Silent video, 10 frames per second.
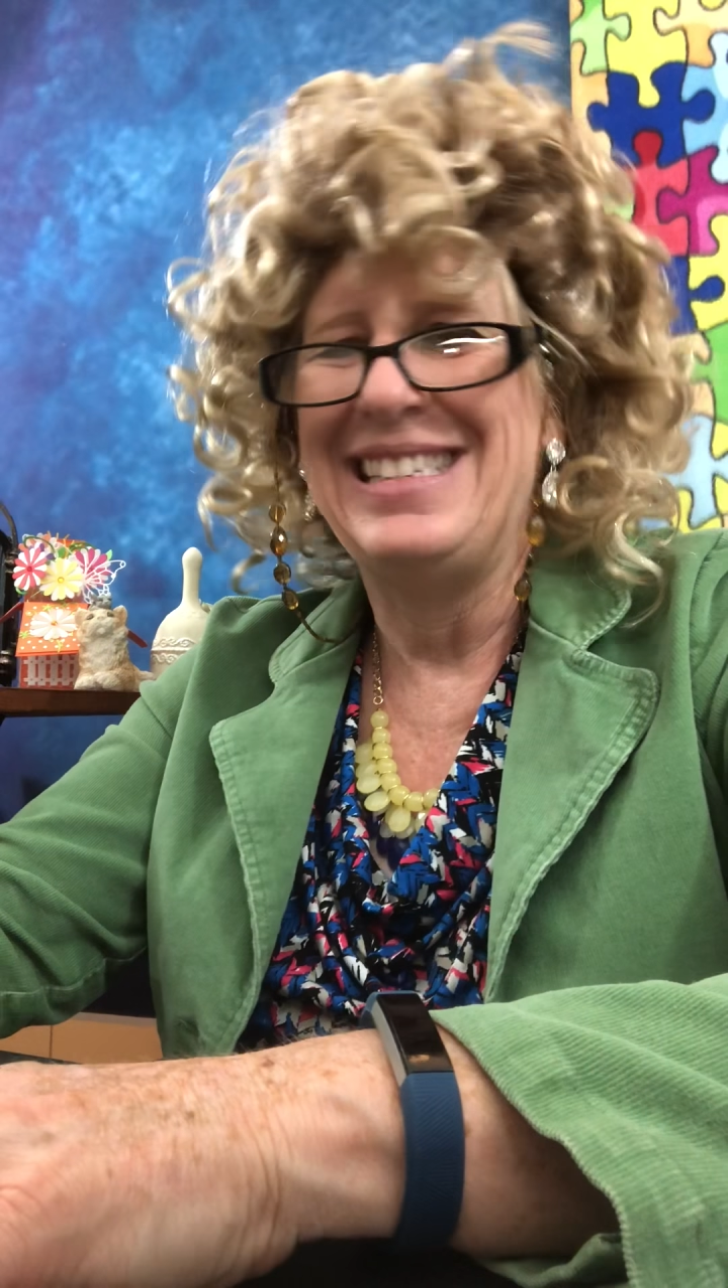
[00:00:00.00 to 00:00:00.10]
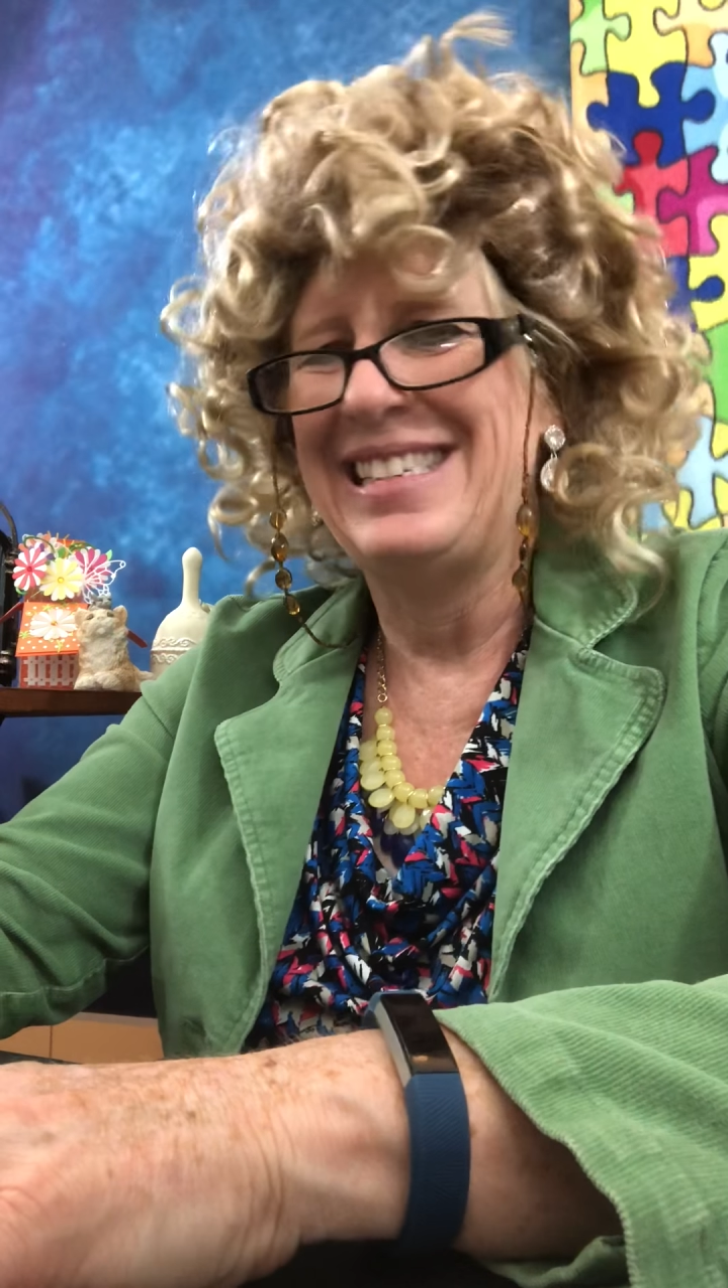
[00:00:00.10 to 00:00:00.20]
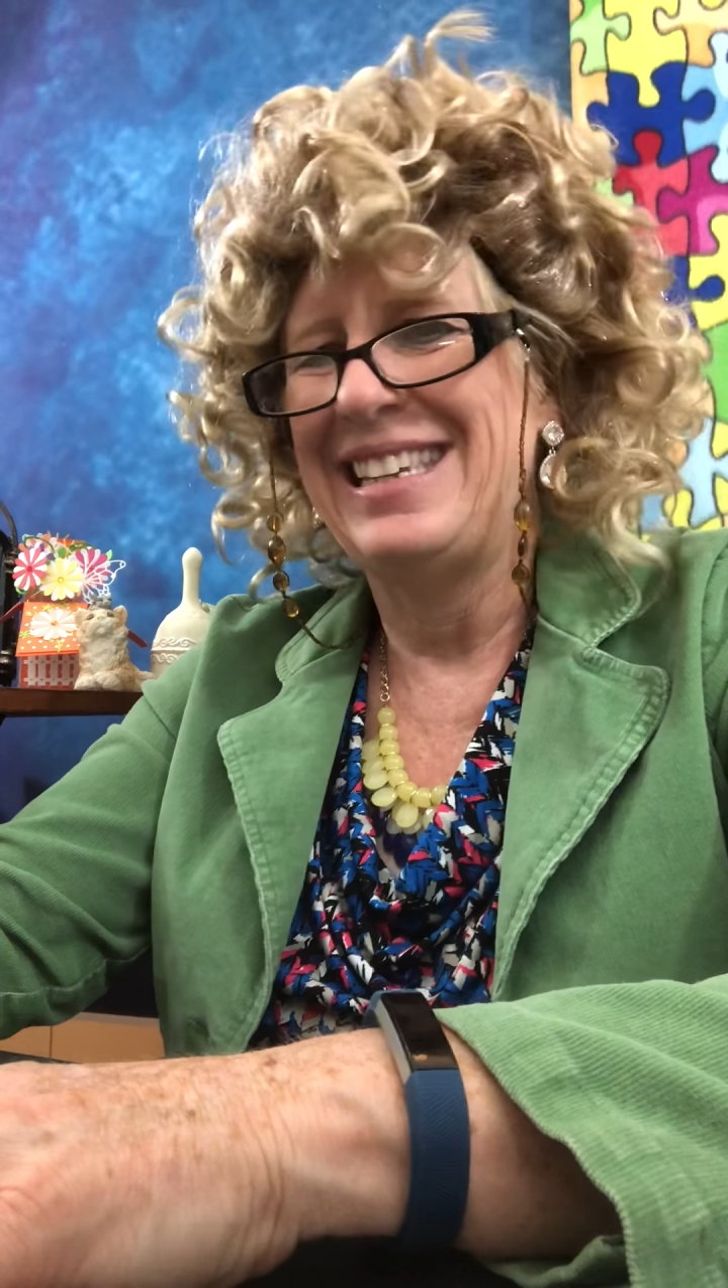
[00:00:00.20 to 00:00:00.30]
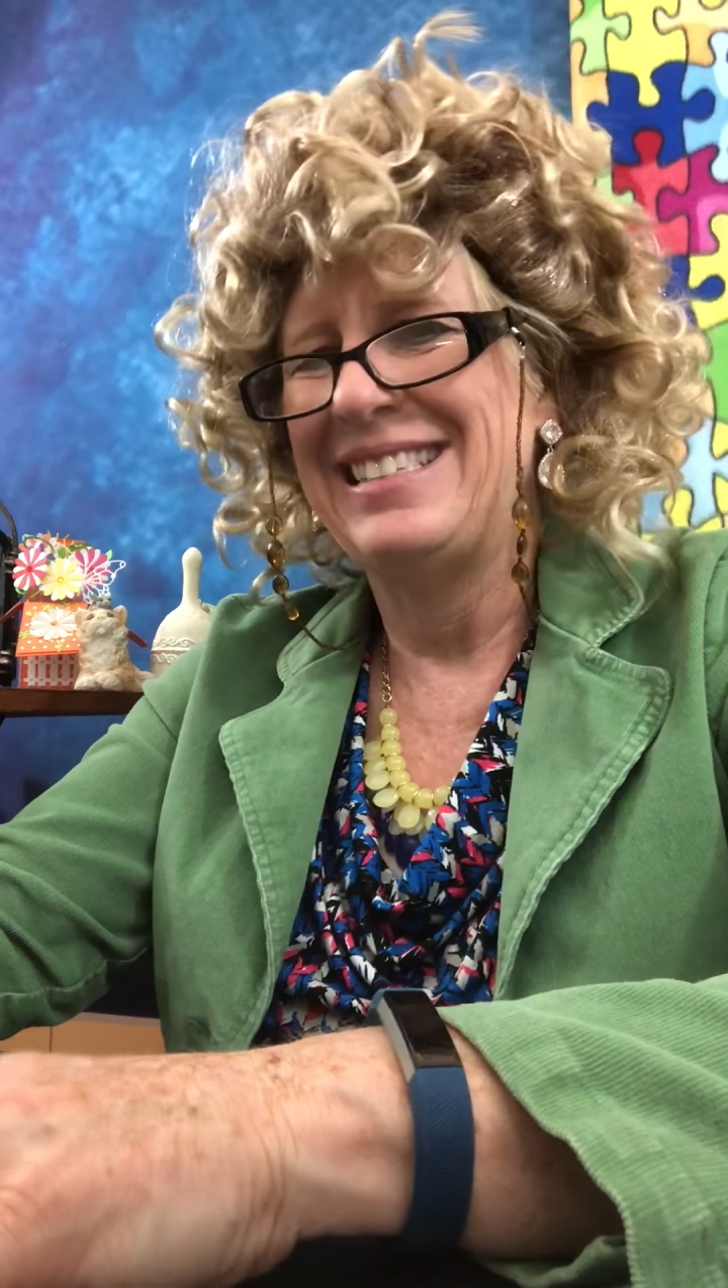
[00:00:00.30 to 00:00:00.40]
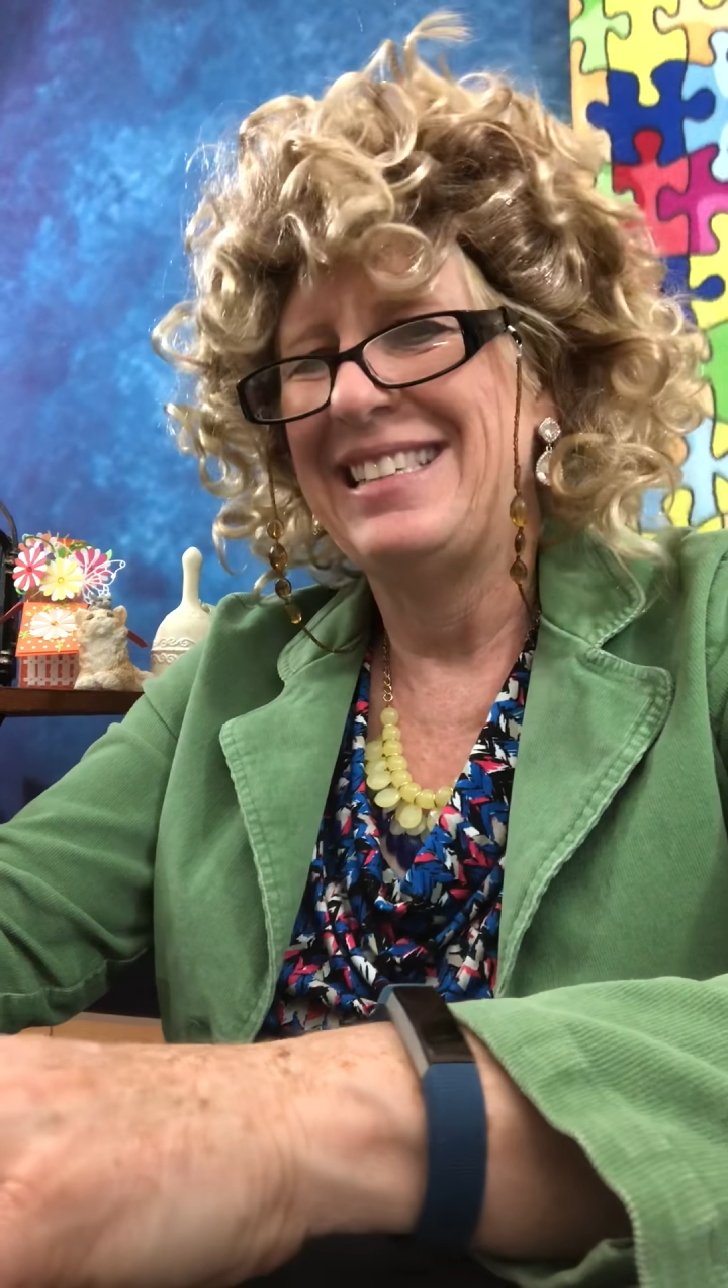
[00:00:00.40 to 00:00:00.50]

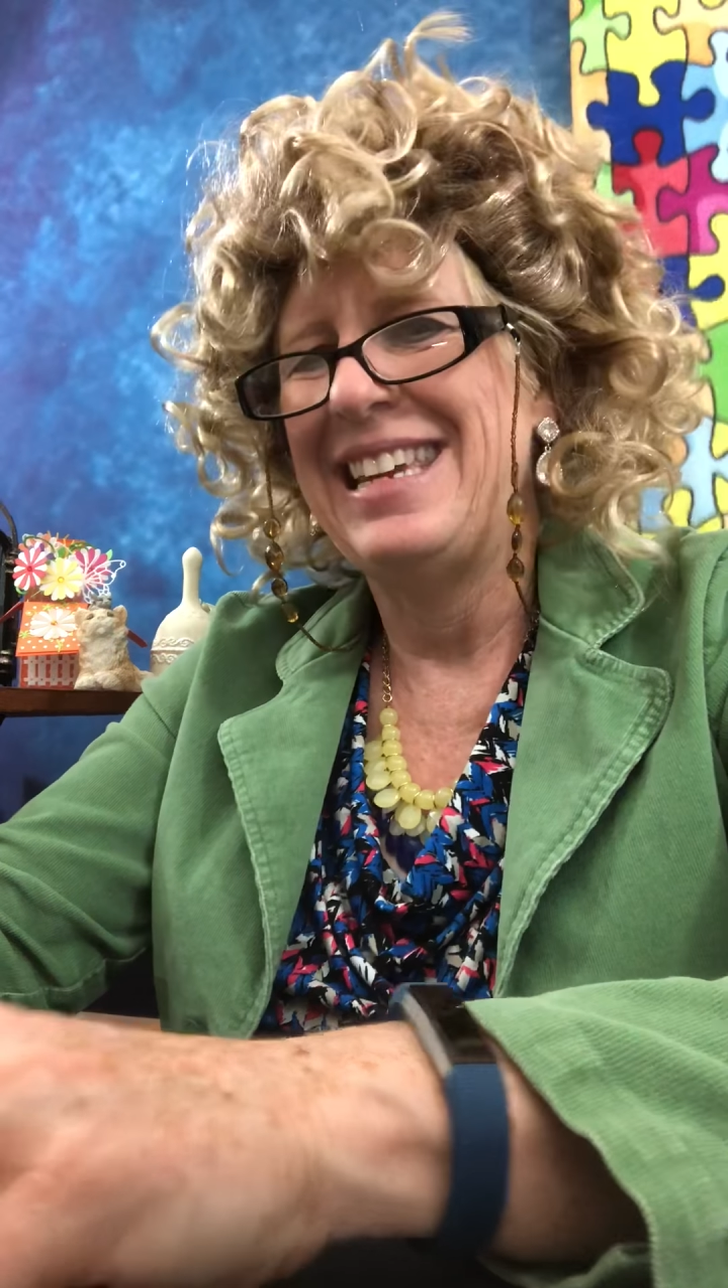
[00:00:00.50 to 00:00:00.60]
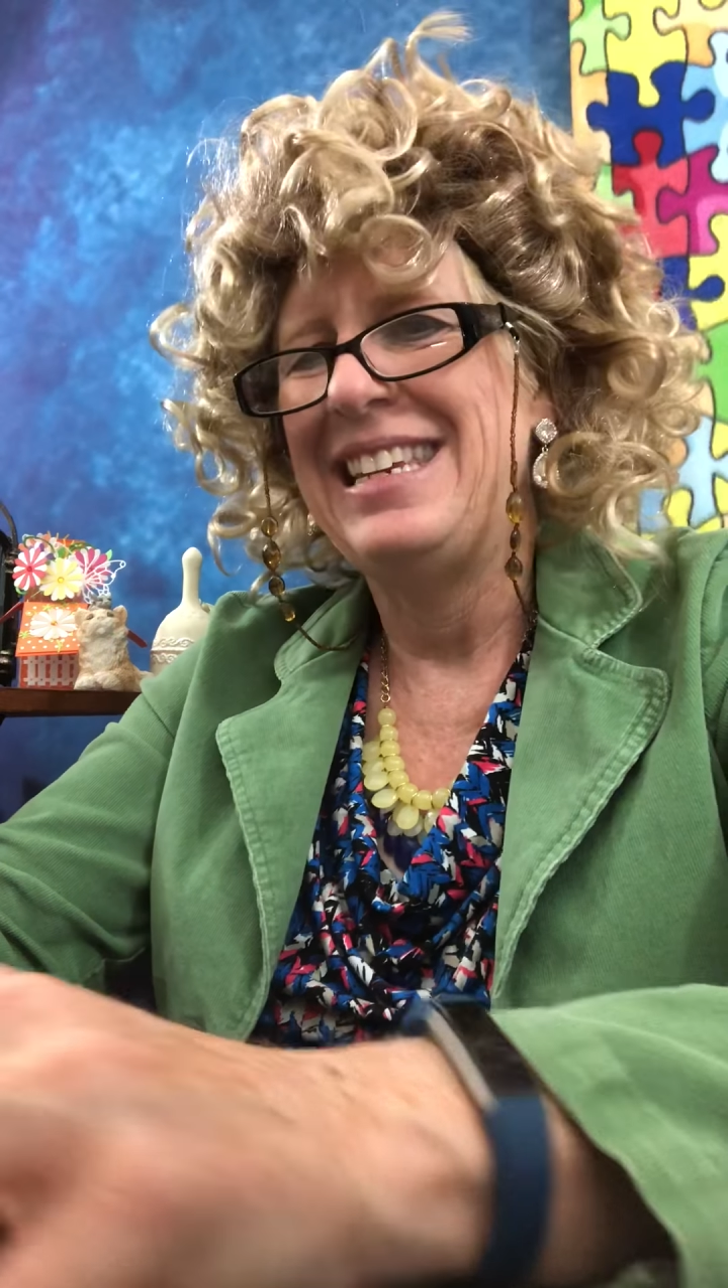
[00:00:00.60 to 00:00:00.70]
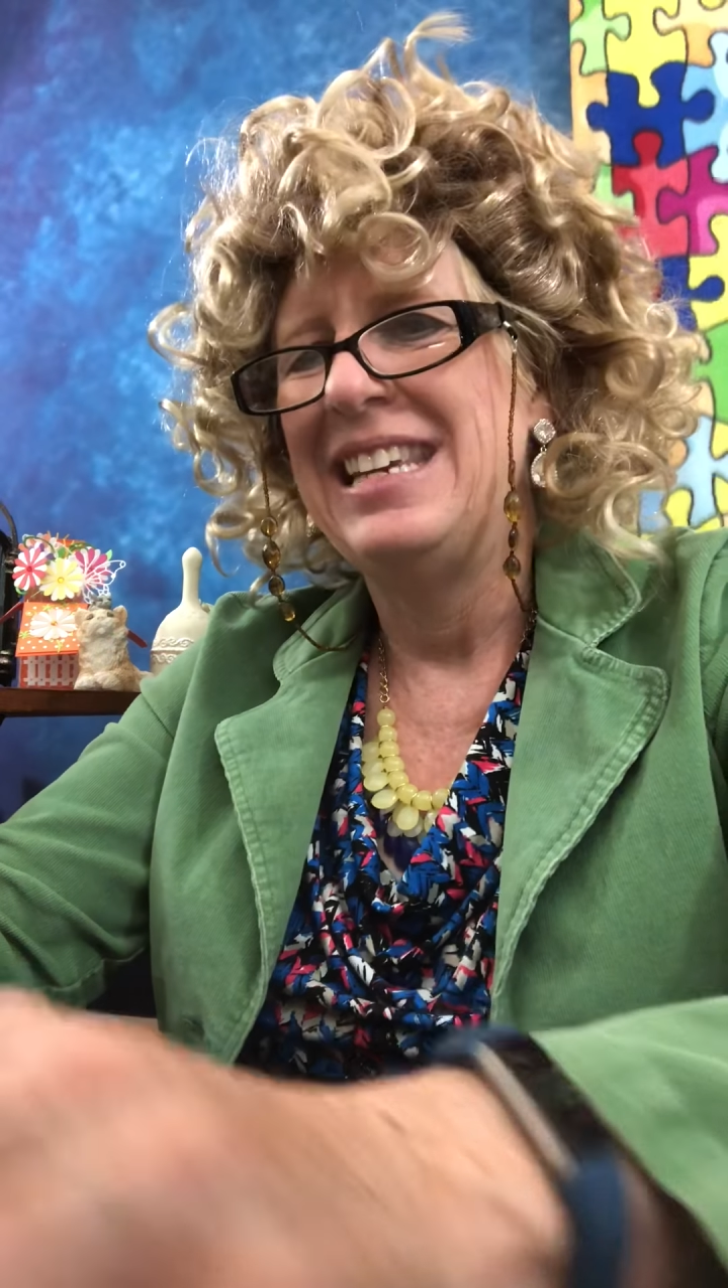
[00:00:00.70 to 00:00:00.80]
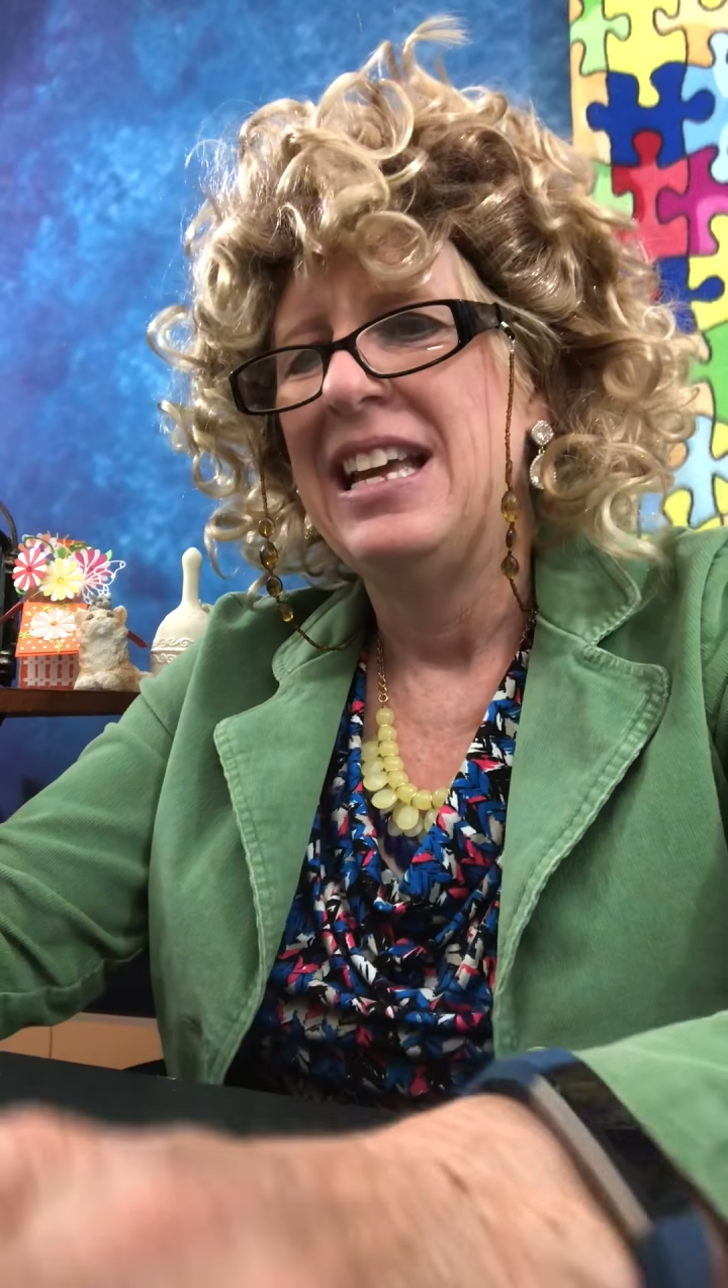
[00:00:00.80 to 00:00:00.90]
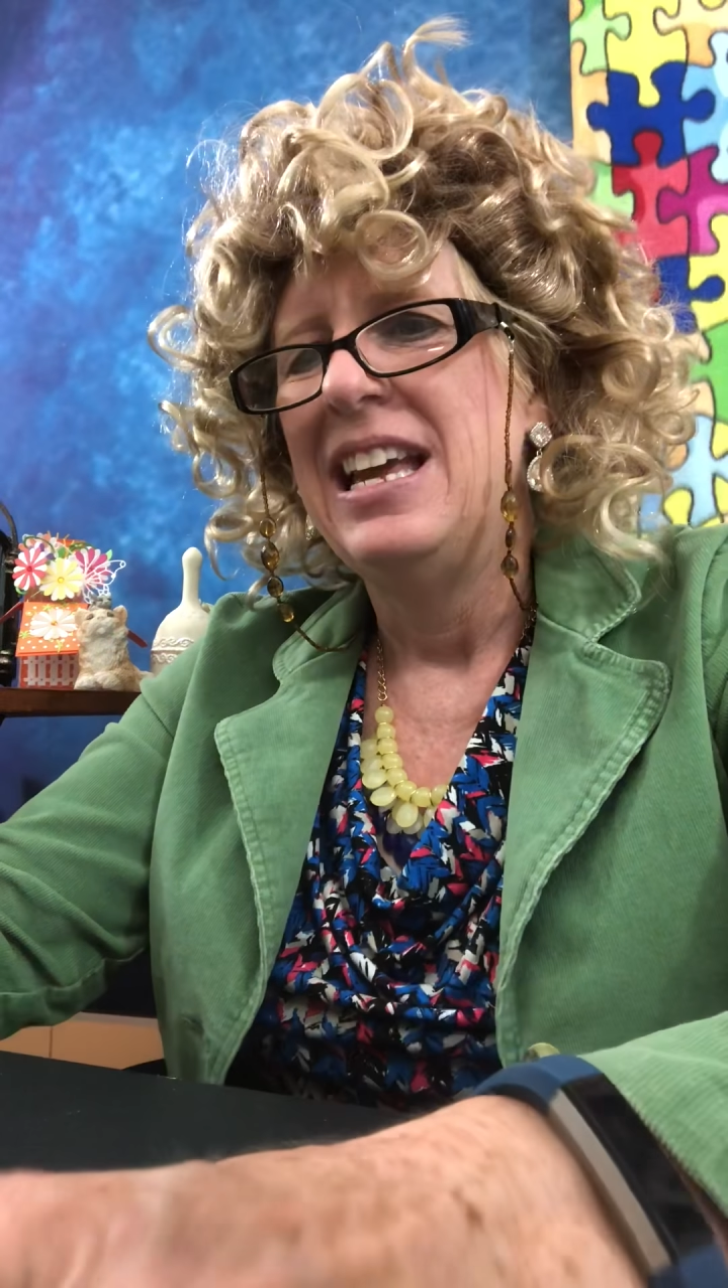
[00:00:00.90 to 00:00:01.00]
16,